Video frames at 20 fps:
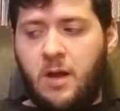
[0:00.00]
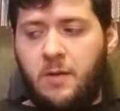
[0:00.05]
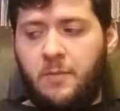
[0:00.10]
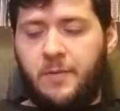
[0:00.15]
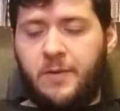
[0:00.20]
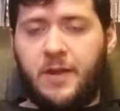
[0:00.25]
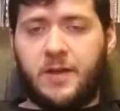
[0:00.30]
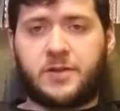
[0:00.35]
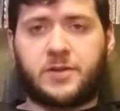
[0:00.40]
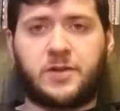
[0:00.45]

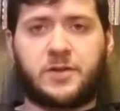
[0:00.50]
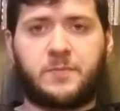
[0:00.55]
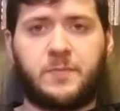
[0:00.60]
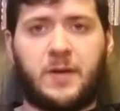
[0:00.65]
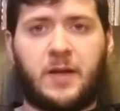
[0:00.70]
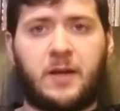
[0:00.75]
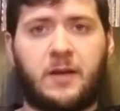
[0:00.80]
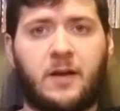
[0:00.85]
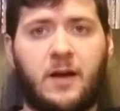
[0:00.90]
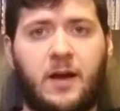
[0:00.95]
But that's just
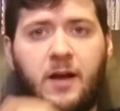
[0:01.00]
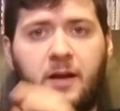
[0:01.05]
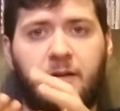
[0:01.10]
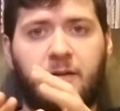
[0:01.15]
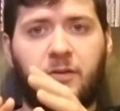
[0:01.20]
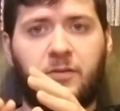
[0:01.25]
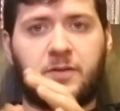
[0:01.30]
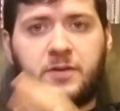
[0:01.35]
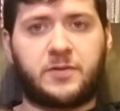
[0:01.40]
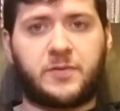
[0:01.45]
me. I
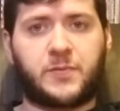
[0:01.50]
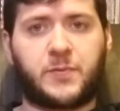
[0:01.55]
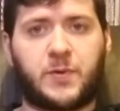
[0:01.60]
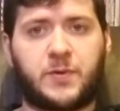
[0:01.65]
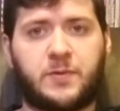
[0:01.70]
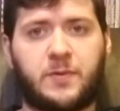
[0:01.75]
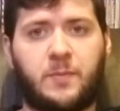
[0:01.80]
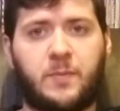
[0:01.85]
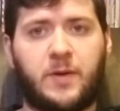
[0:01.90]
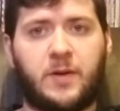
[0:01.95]
know this was
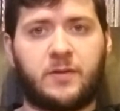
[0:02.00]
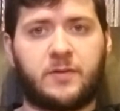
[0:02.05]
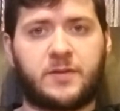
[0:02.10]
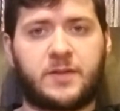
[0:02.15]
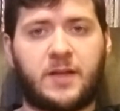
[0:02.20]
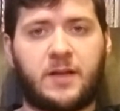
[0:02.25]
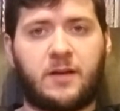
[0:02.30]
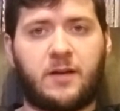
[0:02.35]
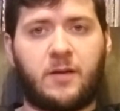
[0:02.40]
supposed to be a Beatles